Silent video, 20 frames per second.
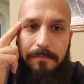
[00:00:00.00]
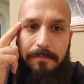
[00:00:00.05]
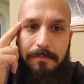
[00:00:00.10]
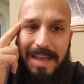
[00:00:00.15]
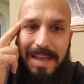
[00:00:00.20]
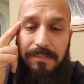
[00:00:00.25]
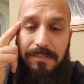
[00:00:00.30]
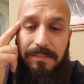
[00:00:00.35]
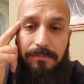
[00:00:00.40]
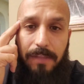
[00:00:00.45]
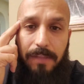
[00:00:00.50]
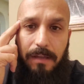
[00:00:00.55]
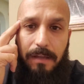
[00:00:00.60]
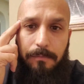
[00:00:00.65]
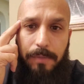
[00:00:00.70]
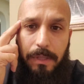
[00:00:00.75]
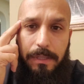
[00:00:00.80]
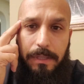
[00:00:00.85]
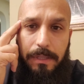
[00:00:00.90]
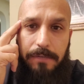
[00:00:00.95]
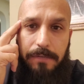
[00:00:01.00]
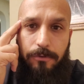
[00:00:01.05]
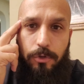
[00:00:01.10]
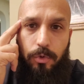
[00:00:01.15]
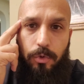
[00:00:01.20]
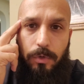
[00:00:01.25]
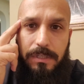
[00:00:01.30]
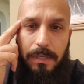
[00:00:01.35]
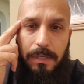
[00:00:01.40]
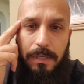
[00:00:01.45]
a massive liability for
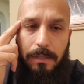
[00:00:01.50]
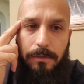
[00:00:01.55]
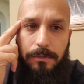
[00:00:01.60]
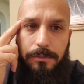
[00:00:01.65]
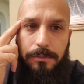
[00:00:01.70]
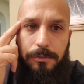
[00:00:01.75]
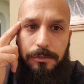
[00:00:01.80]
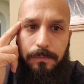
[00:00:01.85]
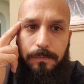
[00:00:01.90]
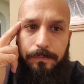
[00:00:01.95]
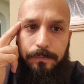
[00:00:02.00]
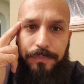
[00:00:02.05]
short sellers.